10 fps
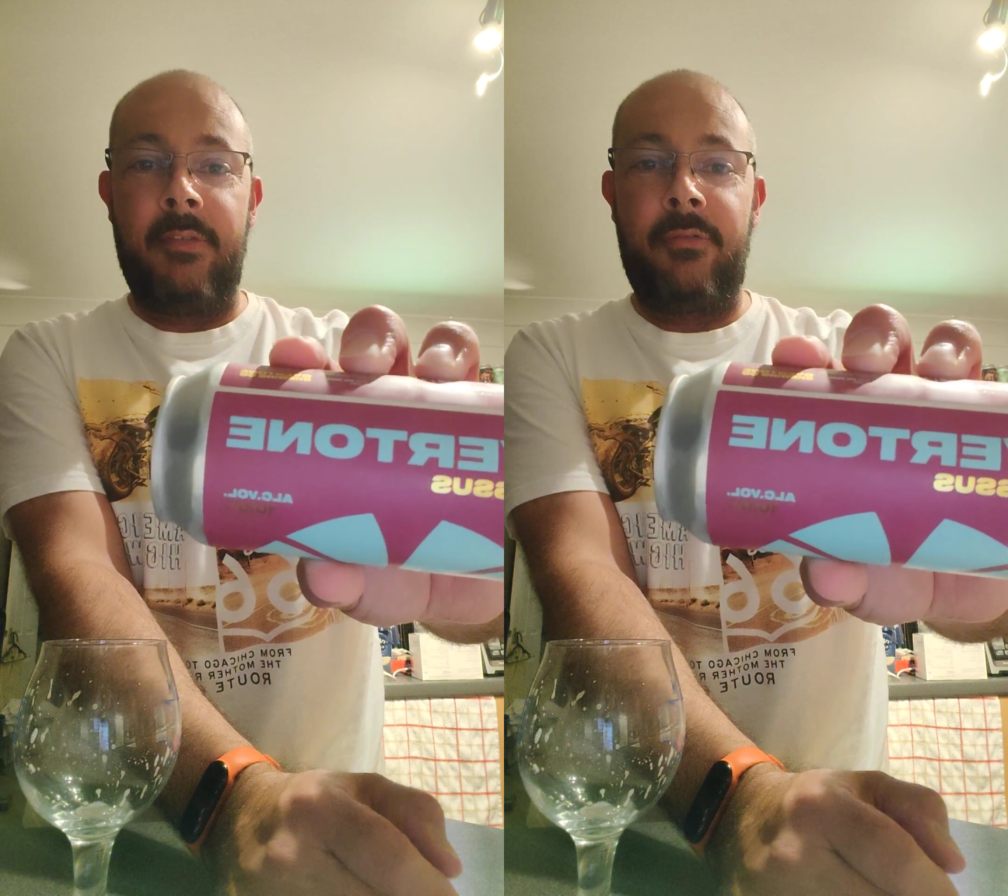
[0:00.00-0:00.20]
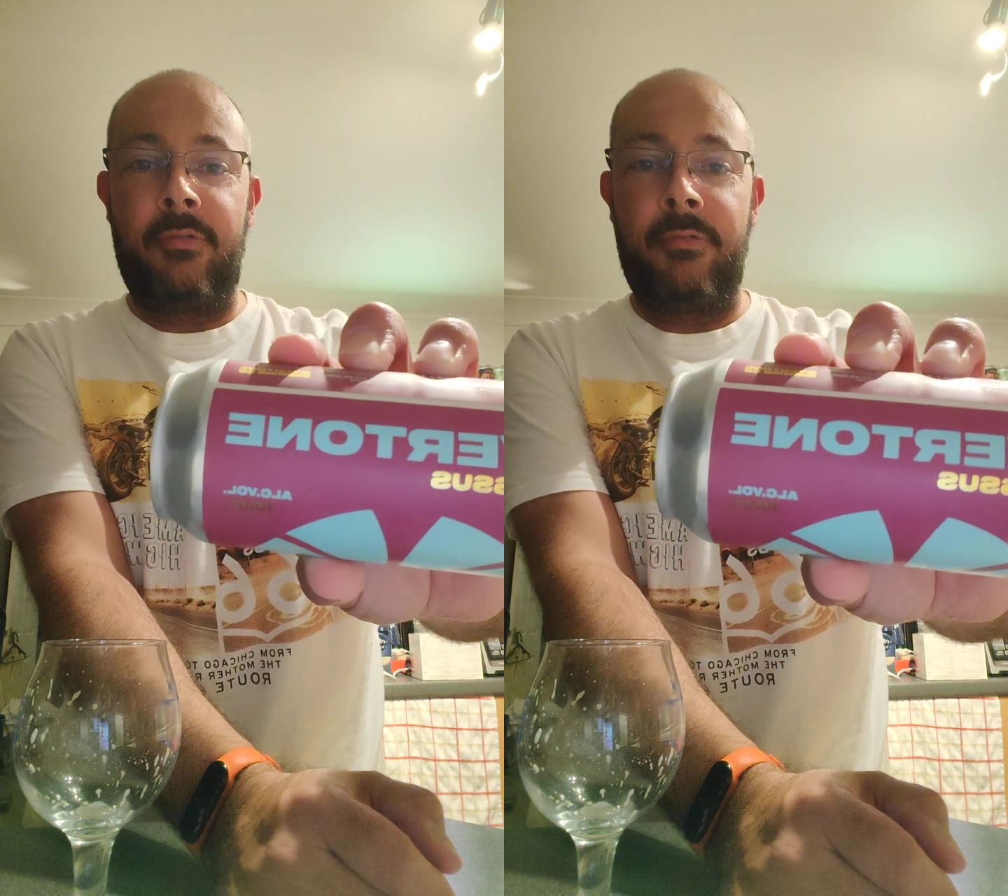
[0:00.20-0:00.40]

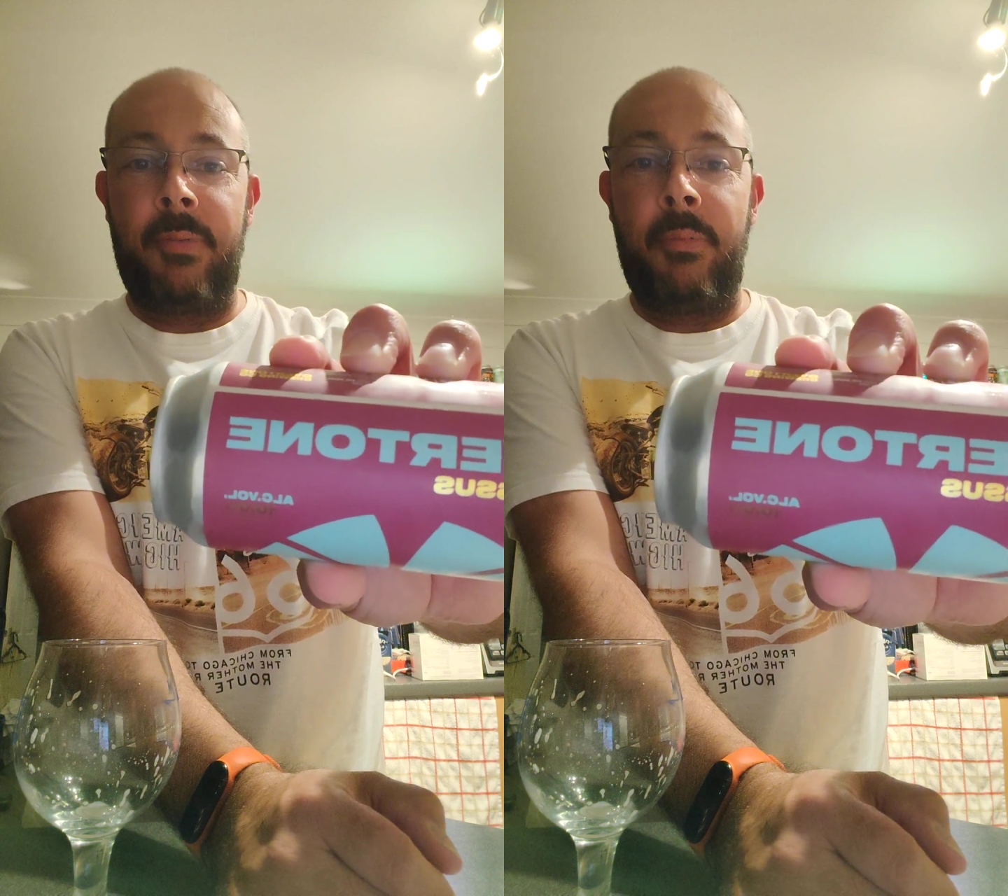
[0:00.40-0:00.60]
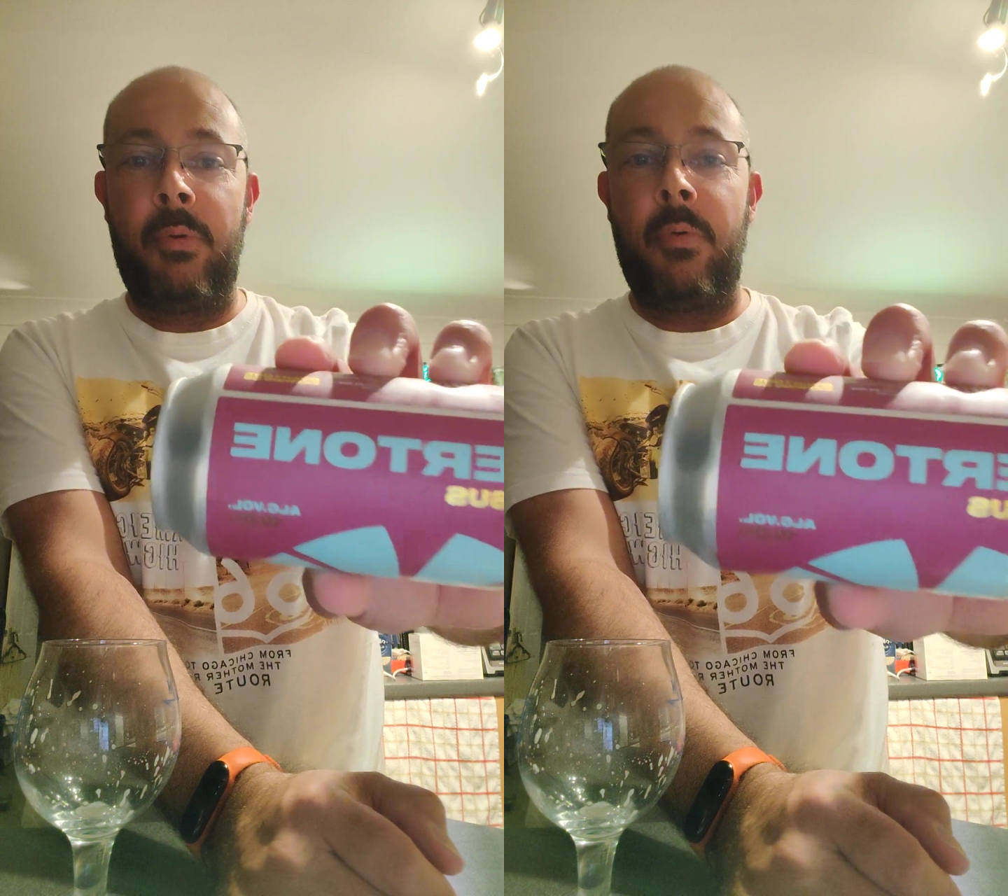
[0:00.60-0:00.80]

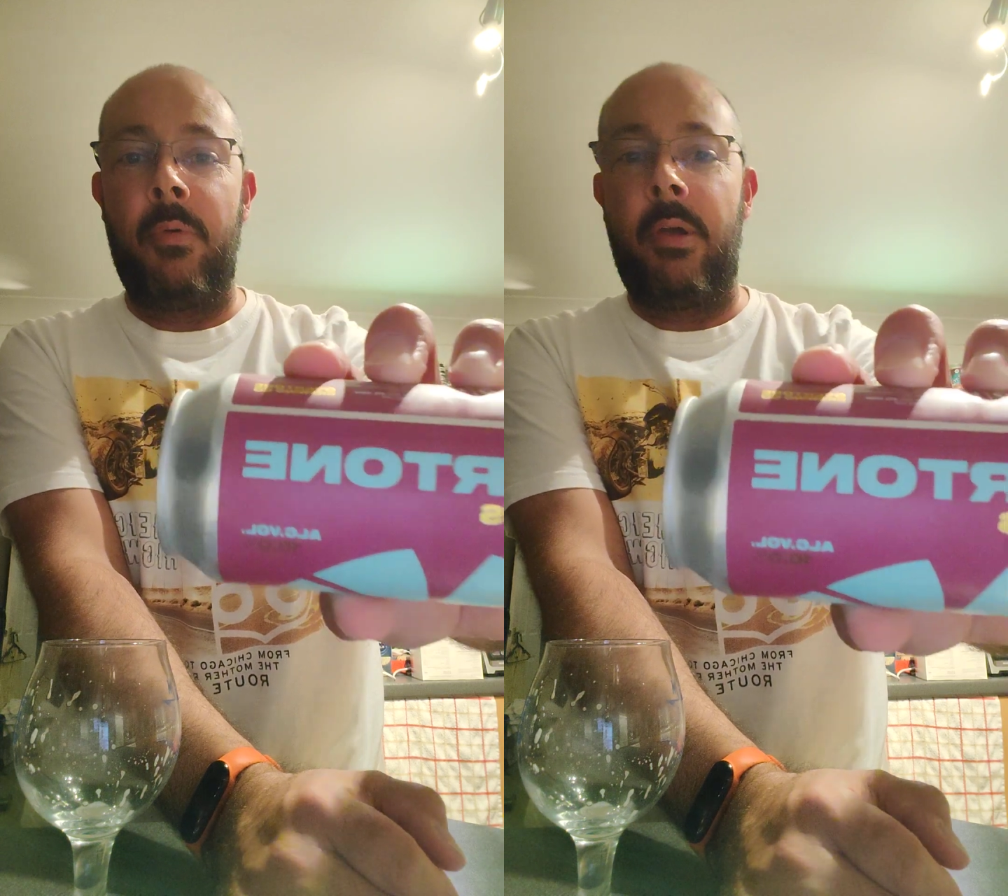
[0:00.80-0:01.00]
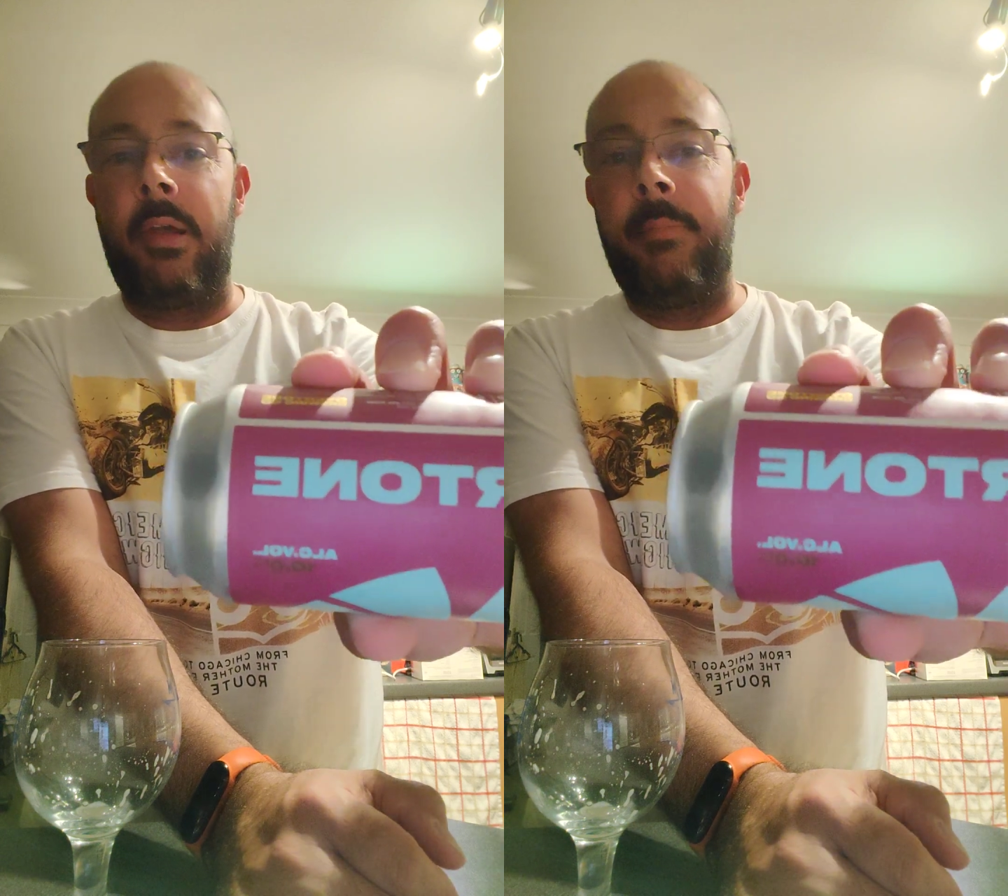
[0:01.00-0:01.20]

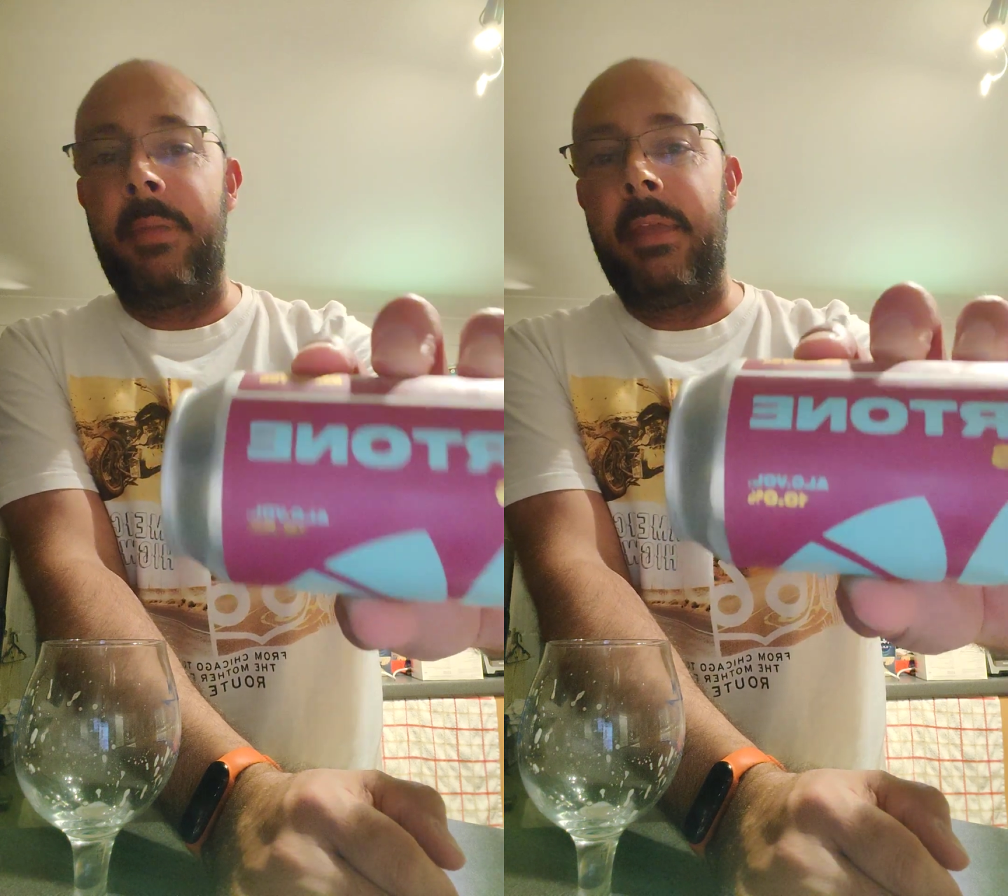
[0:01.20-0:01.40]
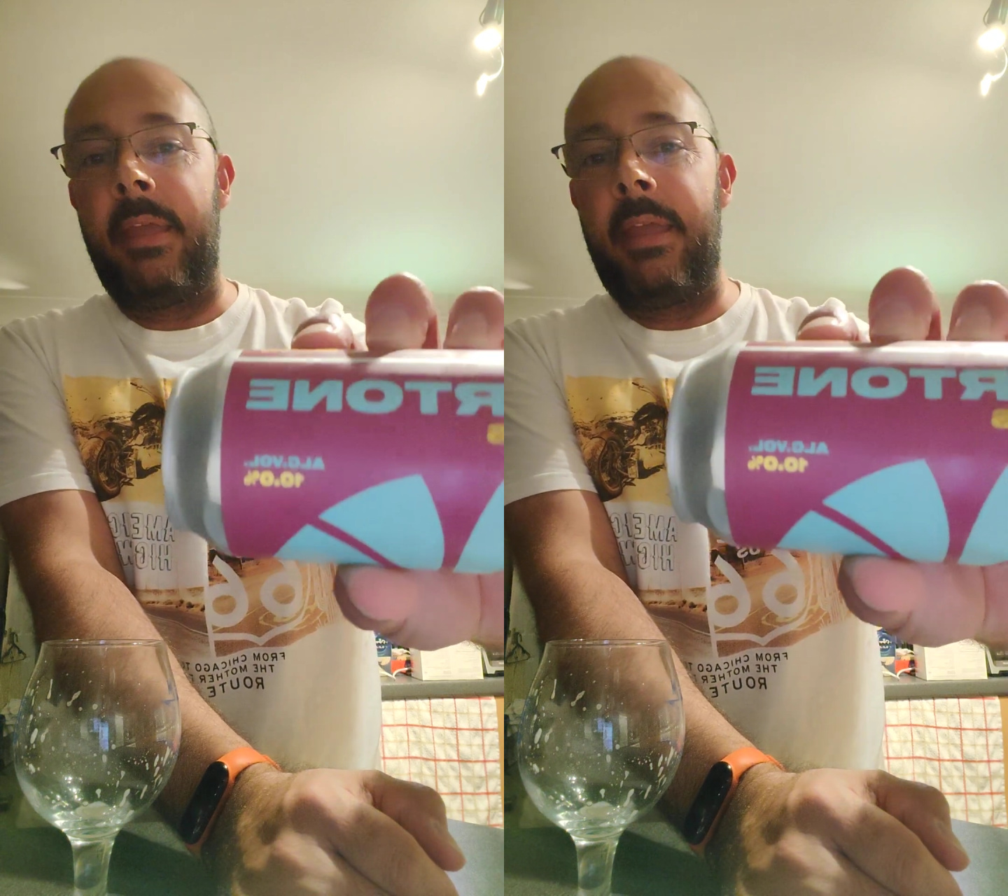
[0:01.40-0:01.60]
triple
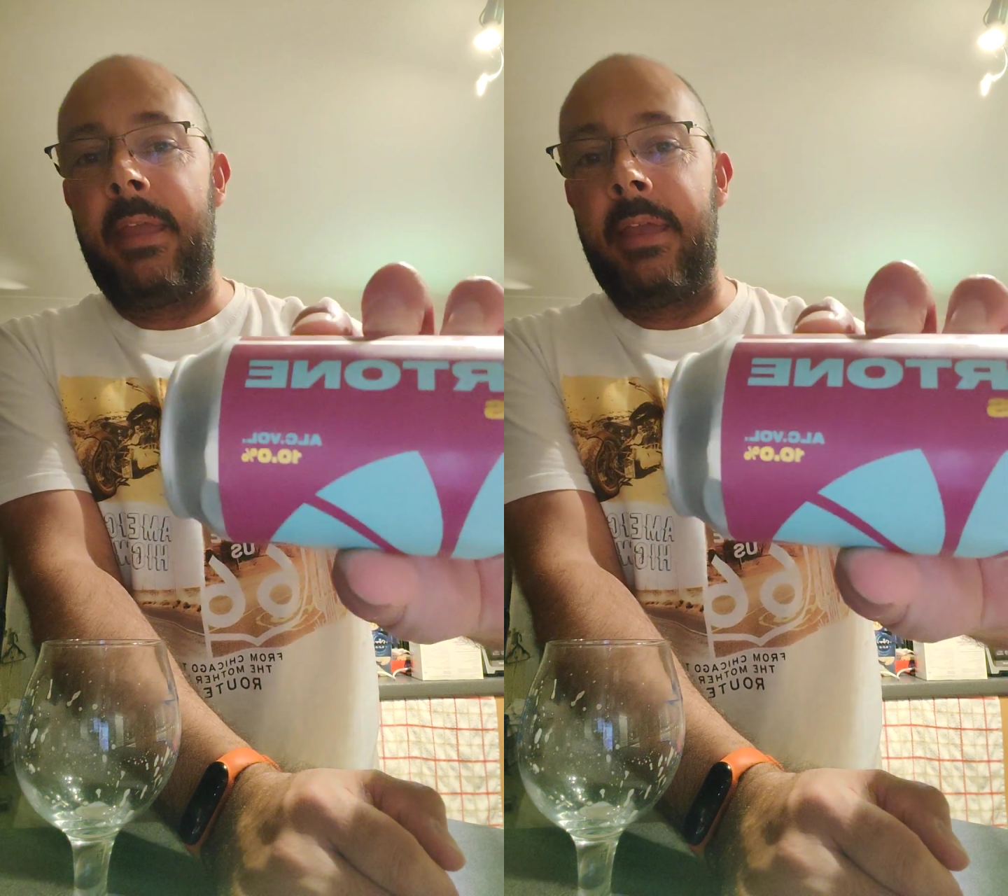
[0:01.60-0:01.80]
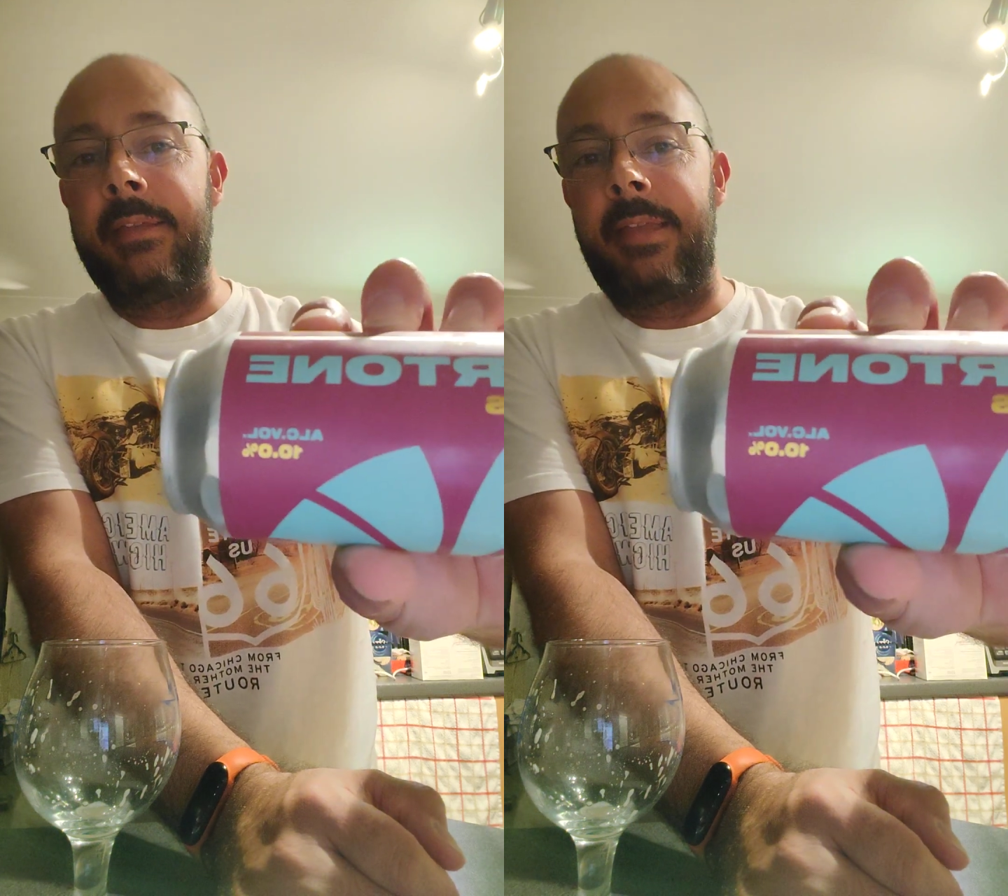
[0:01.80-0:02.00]

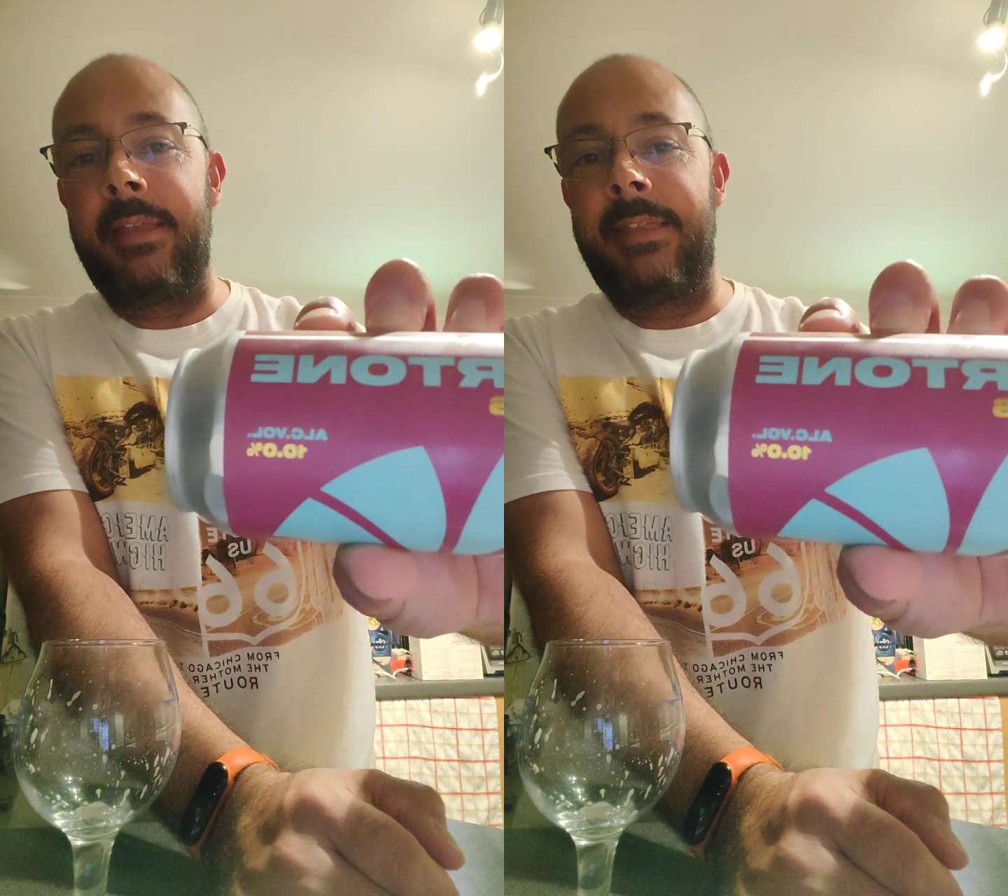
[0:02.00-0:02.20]
IPA at